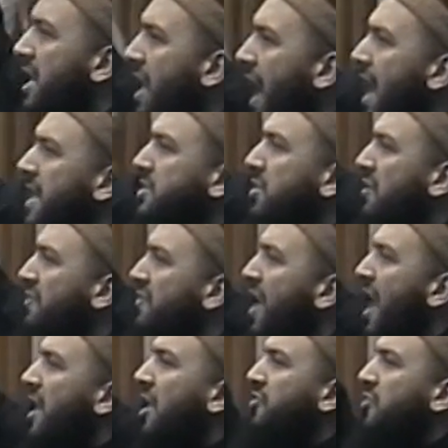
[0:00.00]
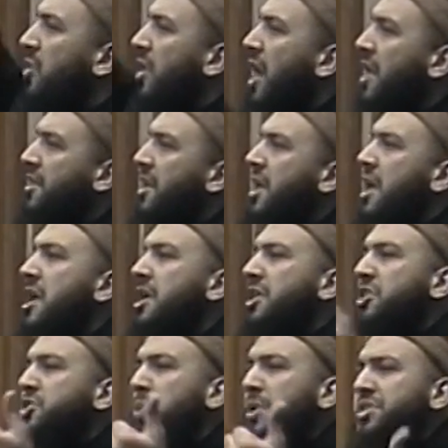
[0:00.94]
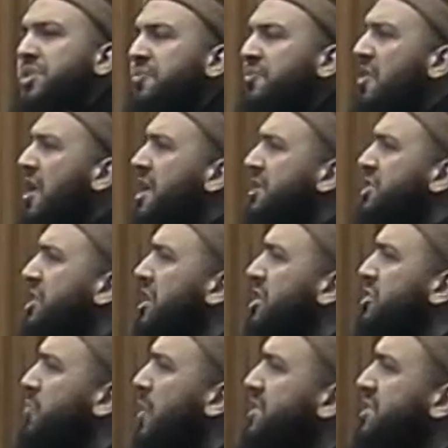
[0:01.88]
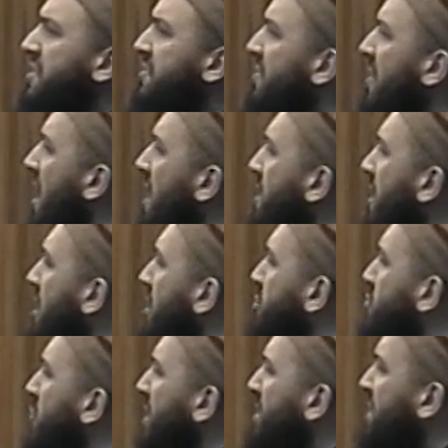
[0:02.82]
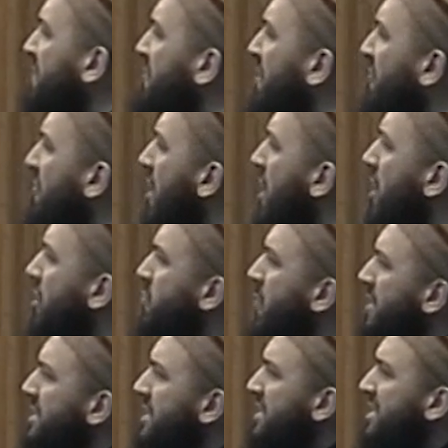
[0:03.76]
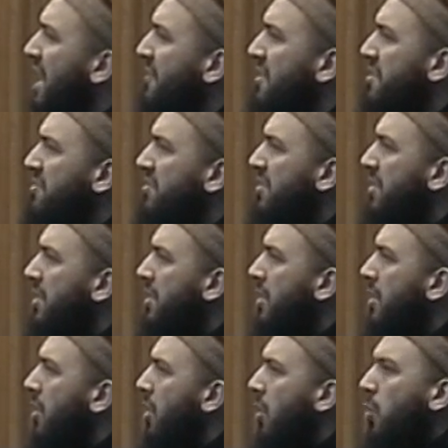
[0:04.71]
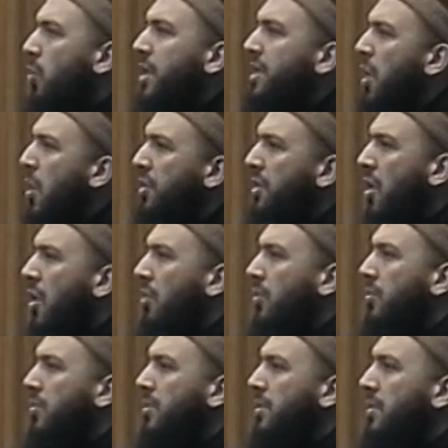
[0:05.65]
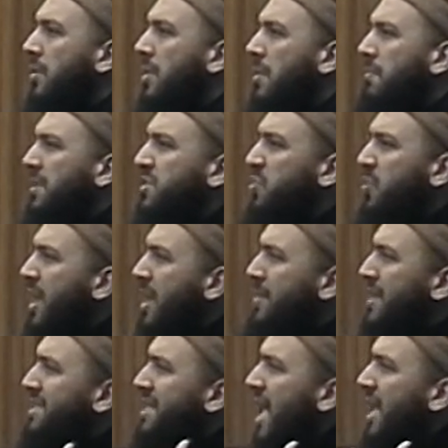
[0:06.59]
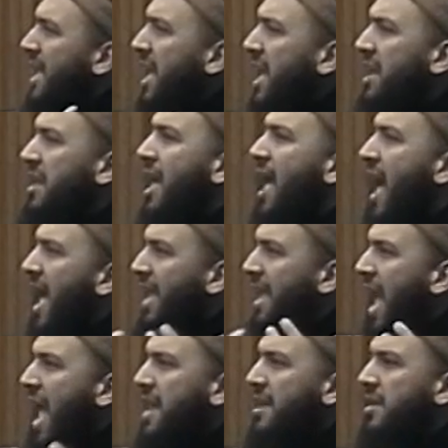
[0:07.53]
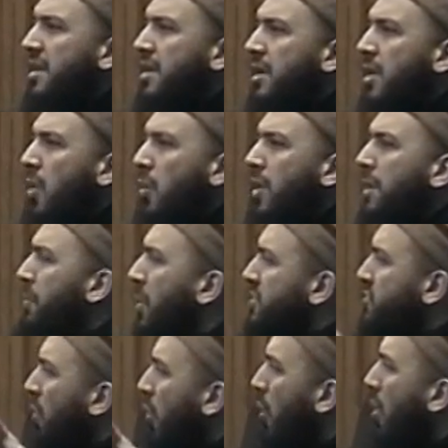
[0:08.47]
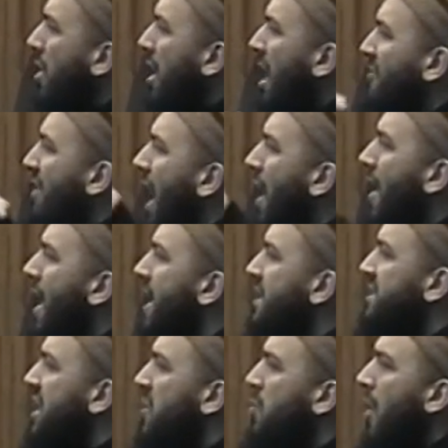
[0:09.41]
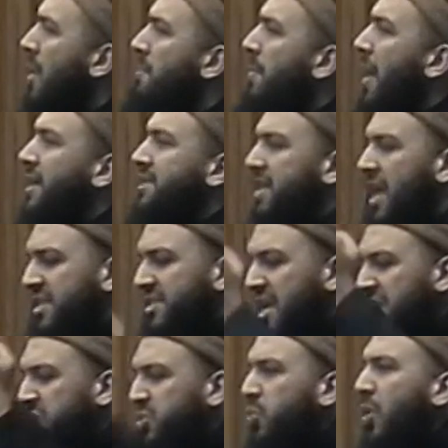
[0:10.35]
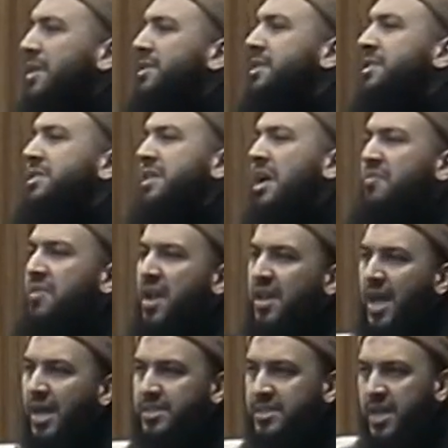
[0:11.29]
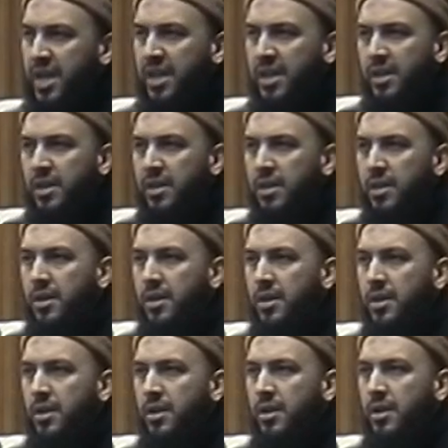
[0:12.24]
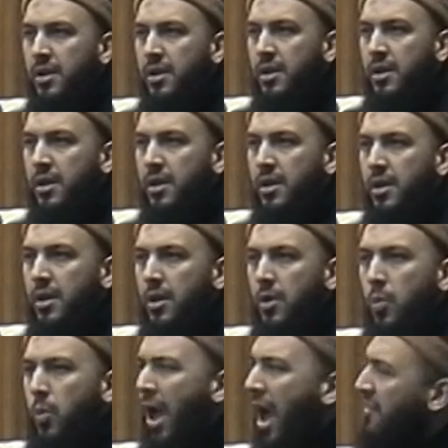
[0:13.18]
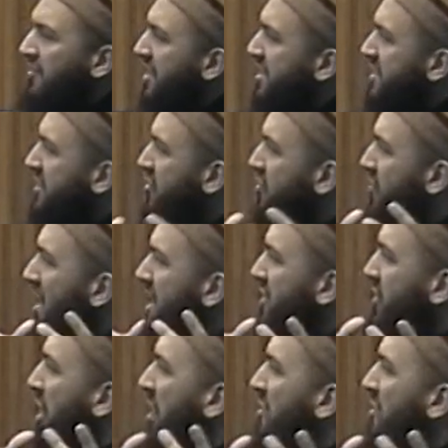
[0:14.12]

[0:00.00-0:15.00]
night of Laylatul Qadr the 21st, 23rd, 25th, 27th. We don't know. But we masakeen, again, we put all of our eggs in one basket and say 27 and that's it. We have this great